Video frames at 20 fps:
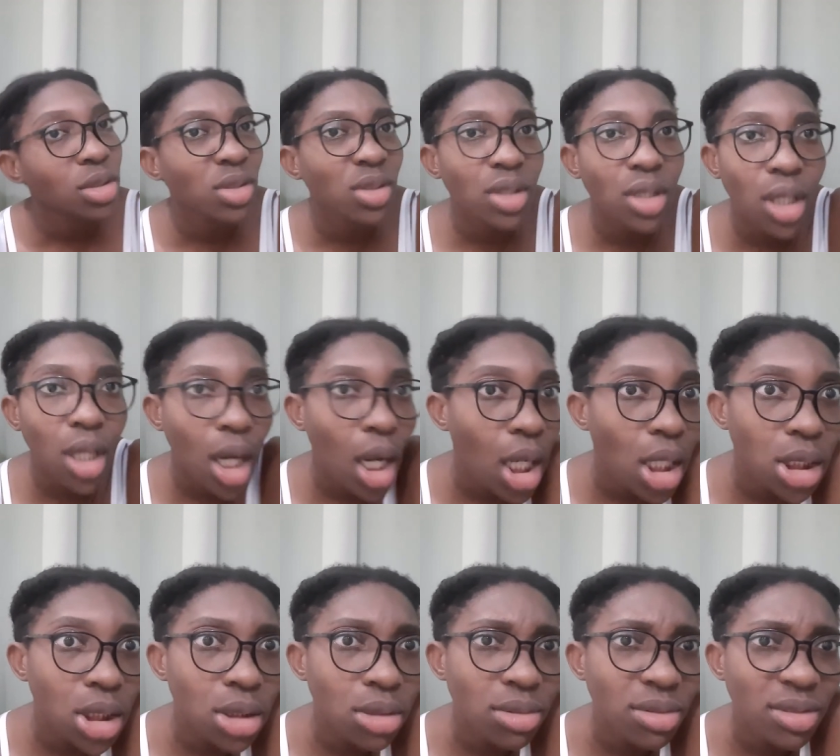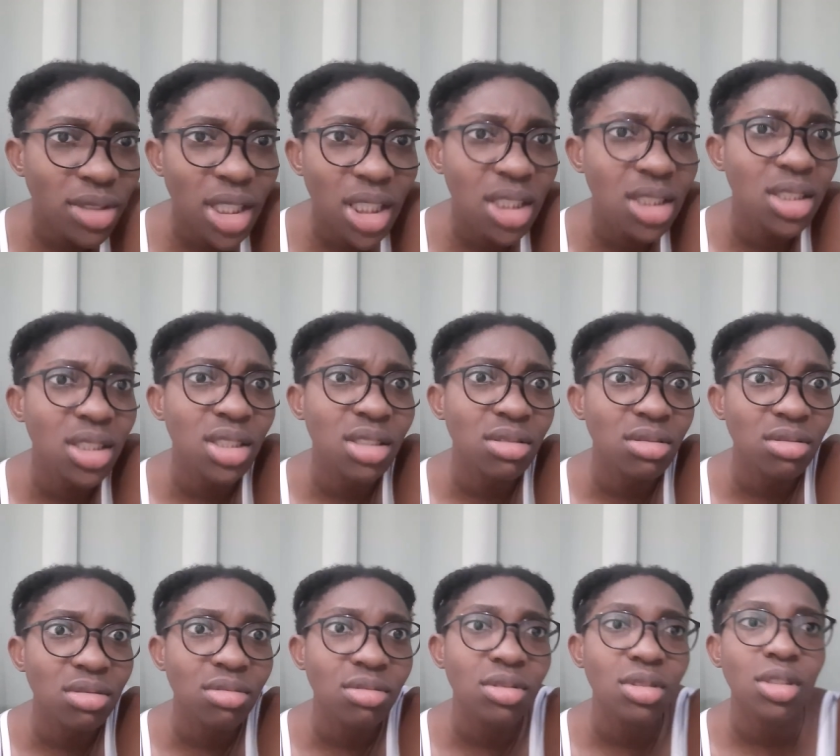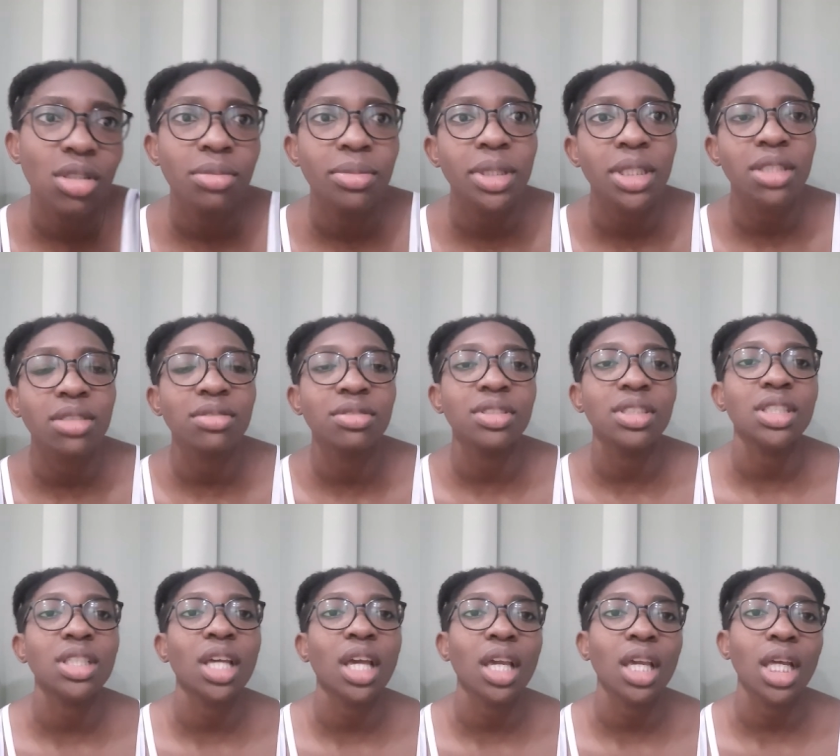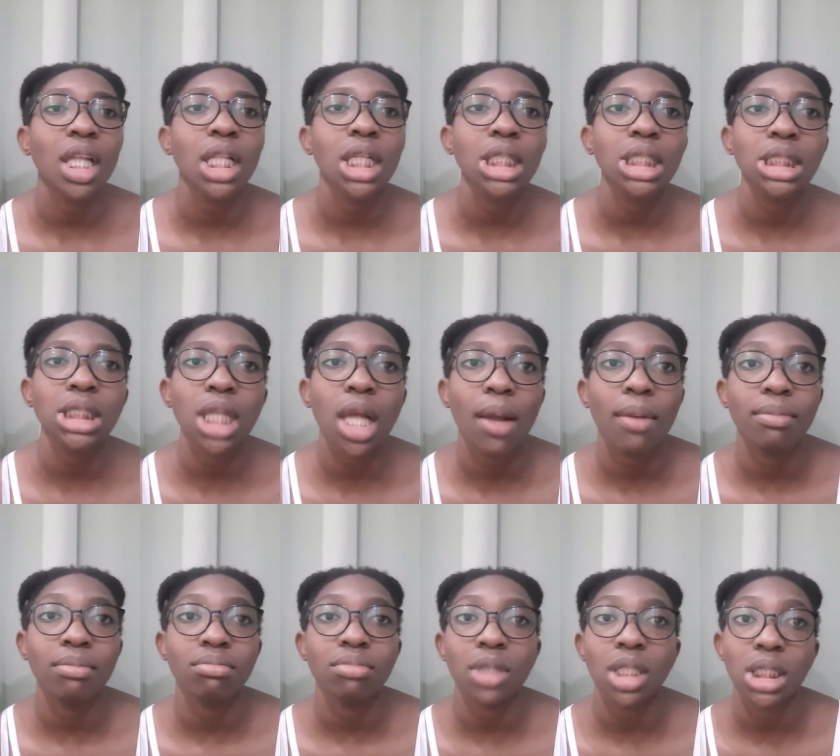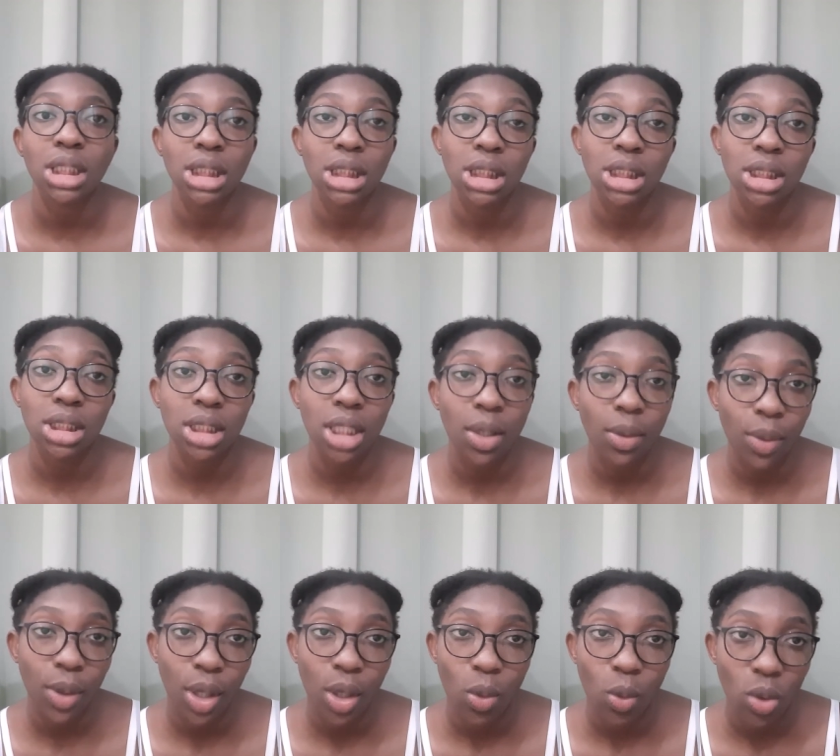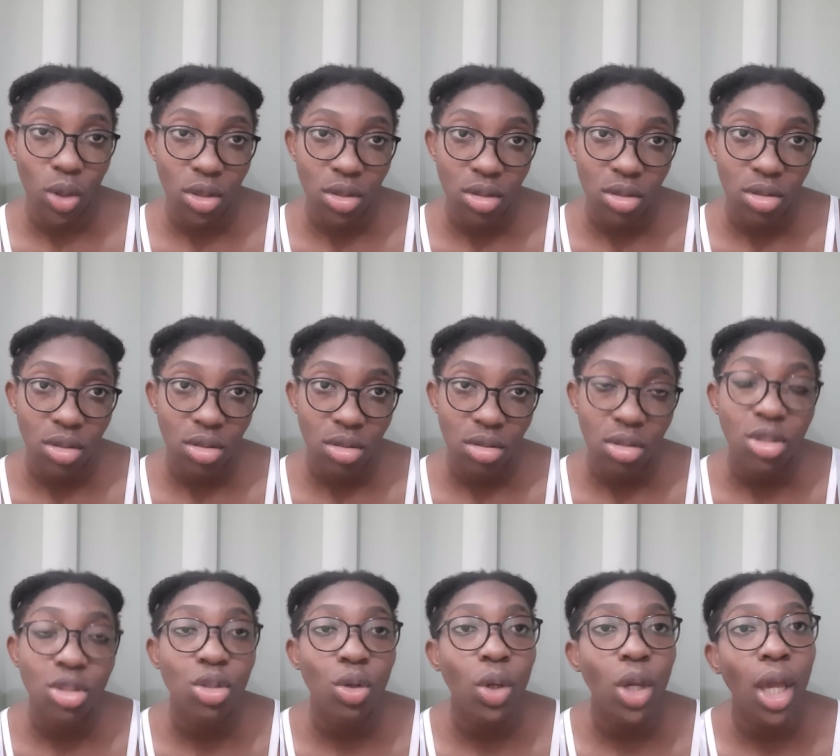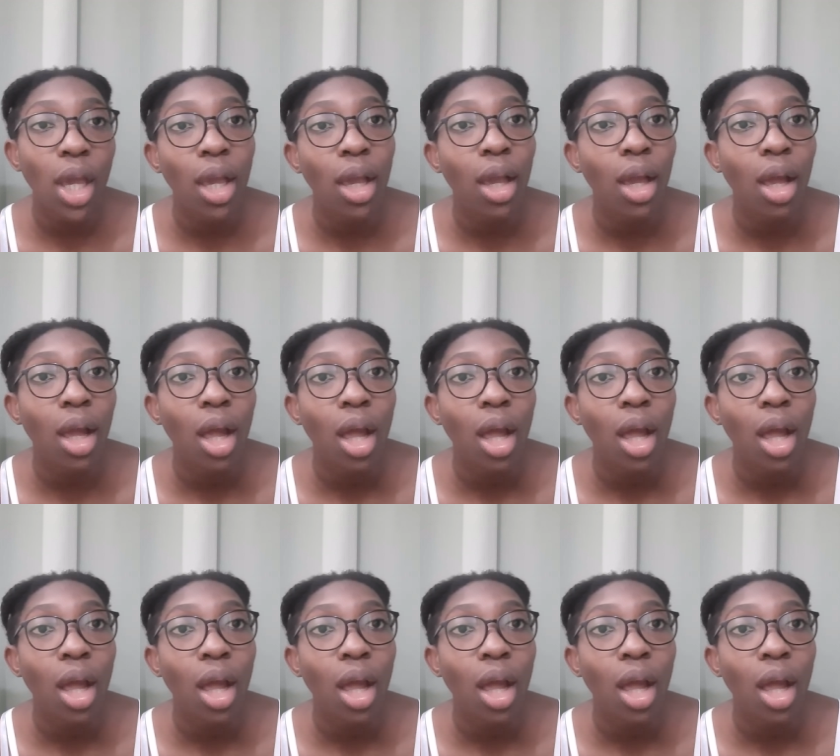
to that define you or make you feel like you're less than because it didn't get what you want. It's okay.